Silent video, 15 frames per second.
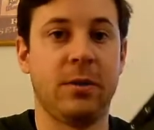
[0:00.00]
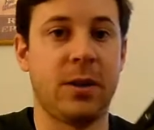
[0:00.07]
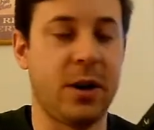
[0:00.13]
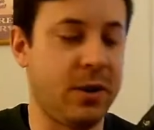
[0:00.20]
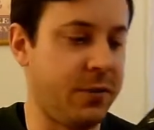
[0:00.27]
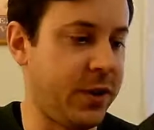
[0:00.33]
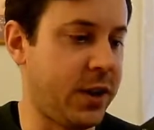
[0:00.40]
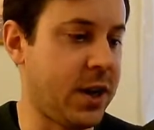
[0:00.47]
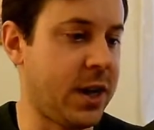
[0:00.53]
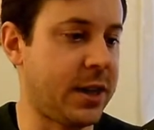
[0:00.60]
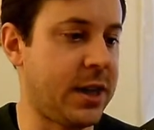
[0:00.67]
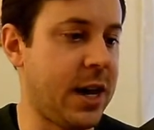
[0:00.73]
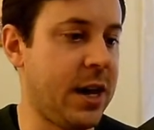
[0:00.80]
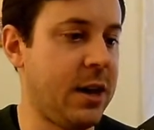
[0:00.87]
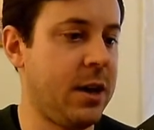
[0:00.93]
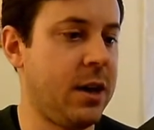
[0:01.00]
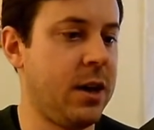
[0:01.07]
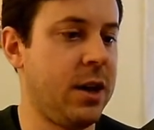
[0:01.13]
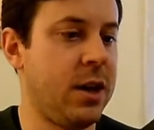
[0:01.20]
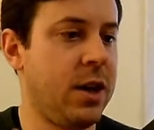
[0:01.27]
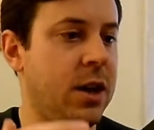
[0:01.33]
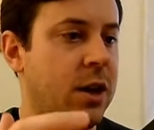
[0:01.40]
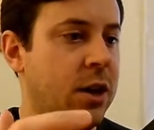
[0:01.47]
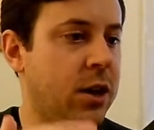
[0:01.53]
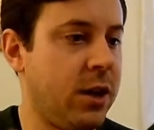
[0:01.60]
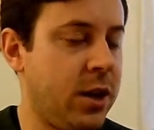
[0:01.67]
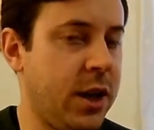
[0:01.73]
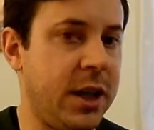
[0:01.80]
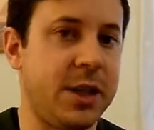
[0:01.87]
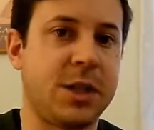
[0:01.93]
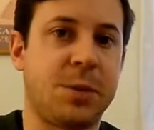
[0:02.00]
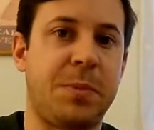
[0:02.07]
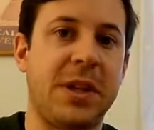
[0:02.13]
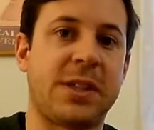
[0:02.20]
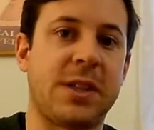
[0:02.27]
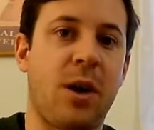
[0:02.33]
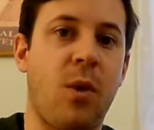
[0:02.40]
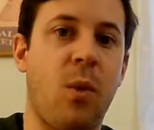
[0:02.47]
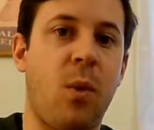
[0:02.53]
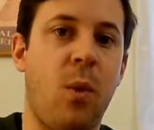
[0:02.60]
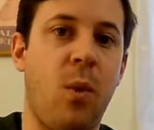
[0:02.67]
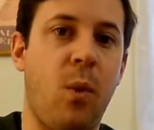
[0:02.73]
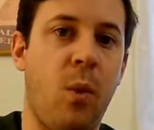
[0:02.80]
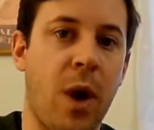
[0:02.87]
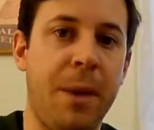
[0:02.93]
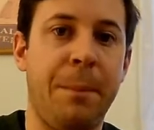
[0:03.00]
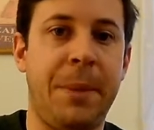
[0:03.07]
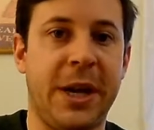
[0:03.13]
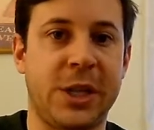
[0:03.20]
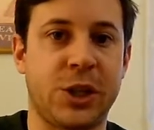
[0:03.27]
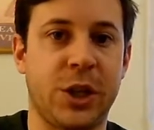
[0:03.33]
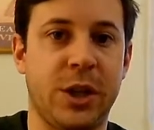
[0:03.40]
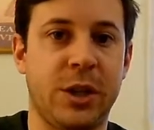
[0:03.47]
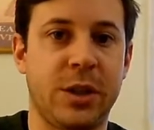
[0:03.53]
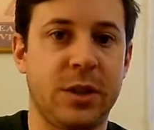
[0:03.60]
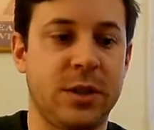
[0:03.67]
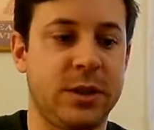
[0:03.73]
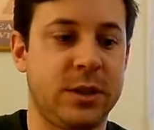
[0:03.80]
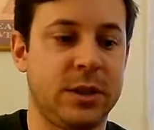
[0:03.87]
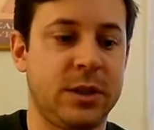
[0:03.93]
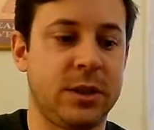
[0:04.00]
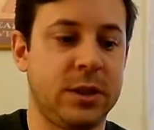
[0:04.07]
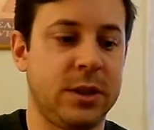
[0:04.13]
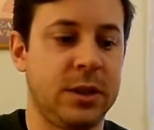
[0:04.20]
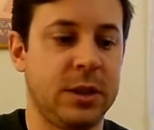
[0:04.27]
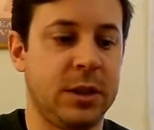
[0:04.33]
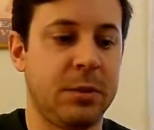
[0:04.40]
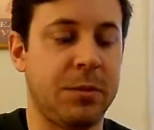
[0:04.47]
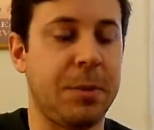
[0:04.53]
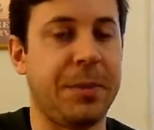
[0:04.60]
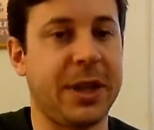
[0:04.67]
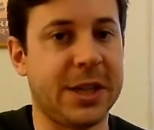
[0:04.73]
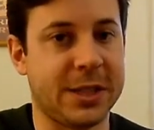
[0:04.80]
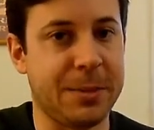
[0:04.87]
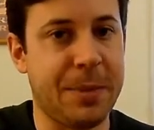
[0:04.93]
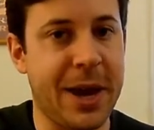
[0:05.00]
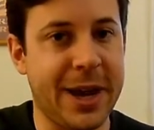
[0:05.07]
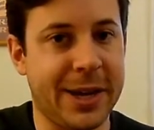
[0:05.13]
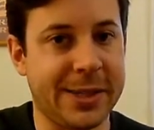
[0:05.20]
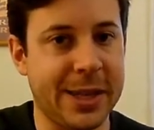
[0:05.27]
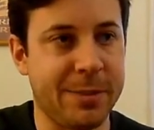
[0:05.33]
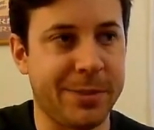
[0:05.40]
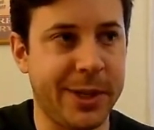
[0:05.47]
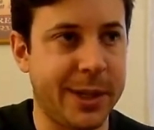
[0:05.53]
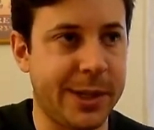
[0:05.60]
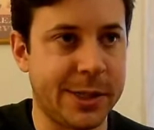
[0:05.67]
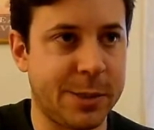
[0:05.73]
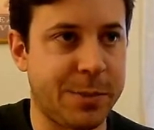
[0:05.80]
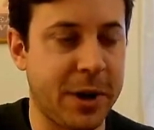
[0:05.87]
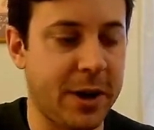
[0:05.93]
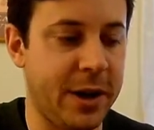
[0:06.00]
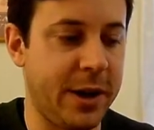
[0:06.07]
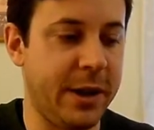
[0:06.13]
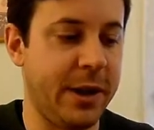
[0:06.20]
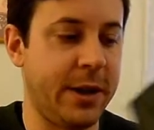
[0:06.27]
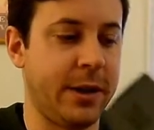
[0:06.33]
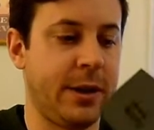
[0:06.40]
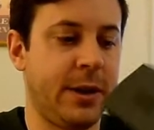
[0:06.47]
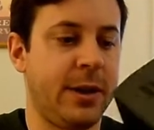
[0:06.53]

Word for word: I don't know if you caught that. It spits out one picture, but because the pack is empty, it doesn't spit out anything.